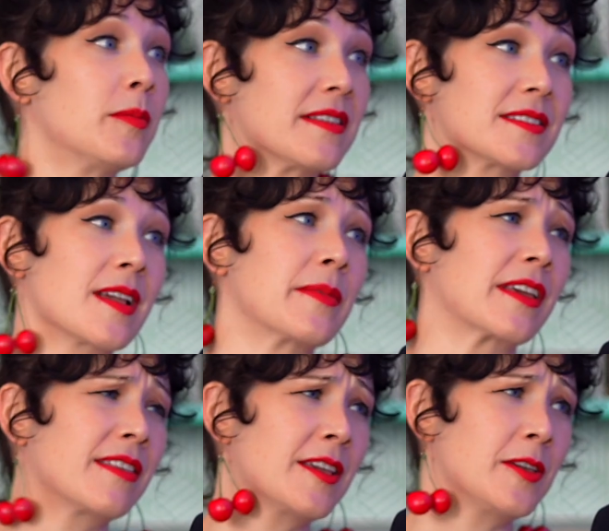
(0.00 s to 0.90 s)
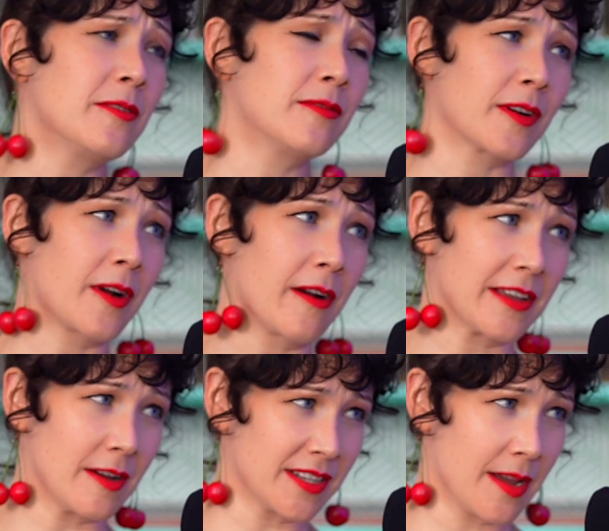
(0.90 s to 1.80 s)
months coming. Thank you for
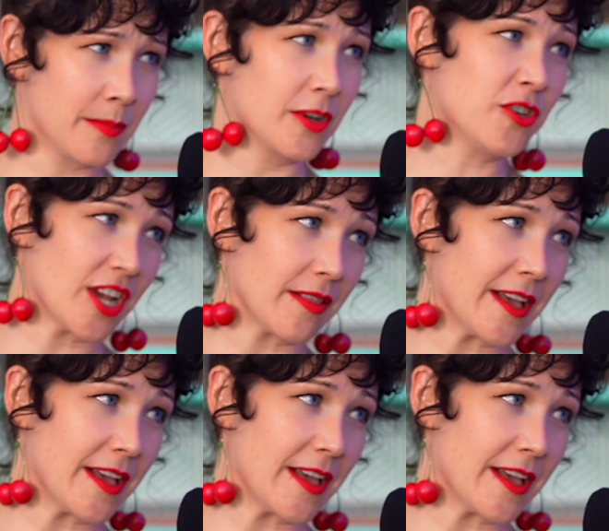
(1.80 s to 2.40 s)
carving out time. You're jet